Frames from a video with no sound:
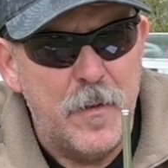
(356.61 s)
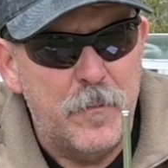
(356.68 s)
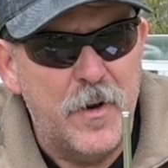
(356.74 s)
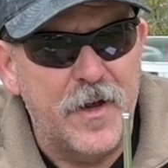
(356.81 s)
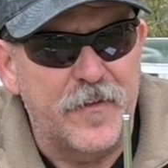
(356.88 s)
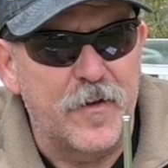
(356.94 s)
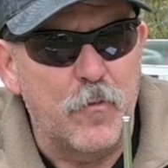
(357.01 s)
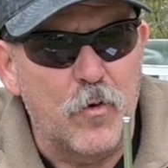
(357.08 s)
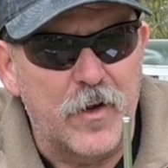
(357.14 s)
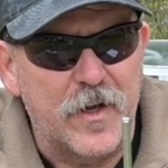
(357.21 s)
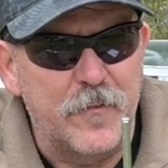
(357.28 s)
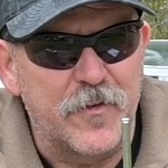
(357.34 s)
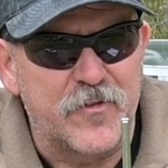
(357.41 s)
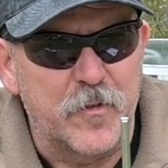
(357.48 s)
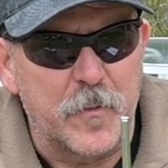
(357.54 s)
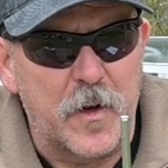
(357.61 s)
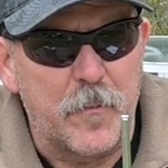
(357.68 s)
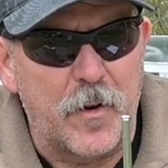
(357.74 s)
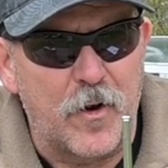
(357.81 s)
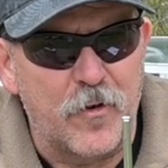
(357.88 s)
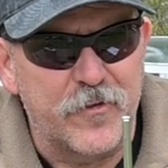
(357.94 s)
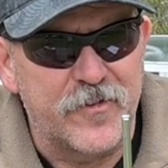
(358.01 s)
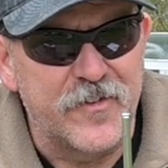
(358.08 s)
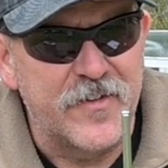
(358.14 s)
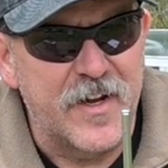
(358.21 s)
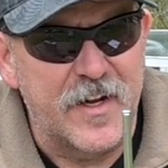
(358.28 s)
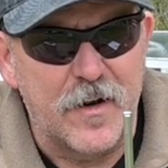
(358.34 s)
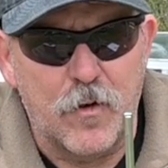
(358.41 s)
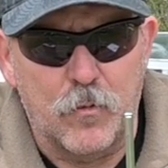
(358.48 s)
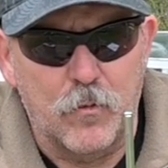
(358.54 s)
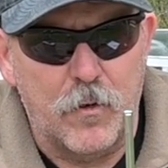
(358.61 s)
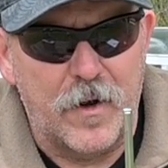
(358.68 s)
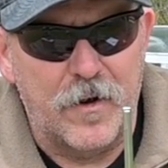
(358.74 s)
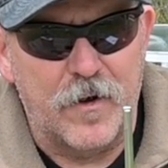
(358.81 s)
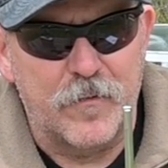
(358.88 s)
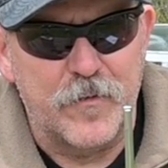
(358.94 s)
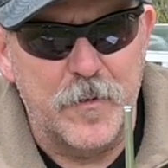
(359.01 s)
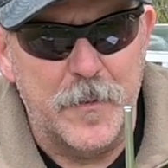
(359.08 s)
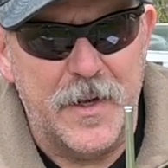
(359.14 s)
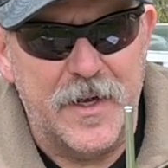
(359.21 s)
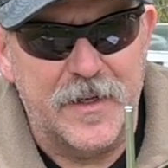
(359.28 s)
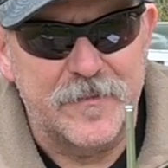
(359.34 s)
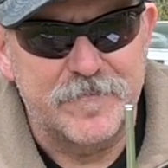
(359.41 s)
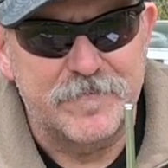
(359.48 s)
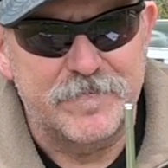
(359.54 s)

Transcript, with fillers: but they will give us some comparison data right off the bat.